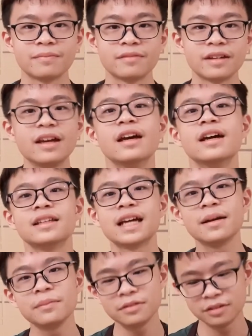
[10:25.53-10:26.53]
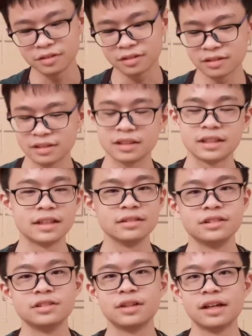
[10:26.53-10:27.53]
Okay, time to tell
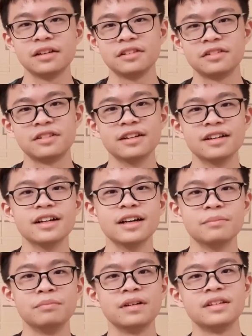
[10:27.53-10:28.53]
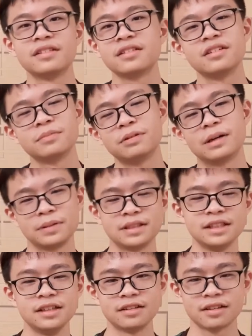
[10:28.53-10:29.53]
you guys the medicinal
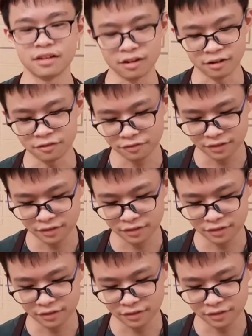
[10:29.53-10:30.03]
properties of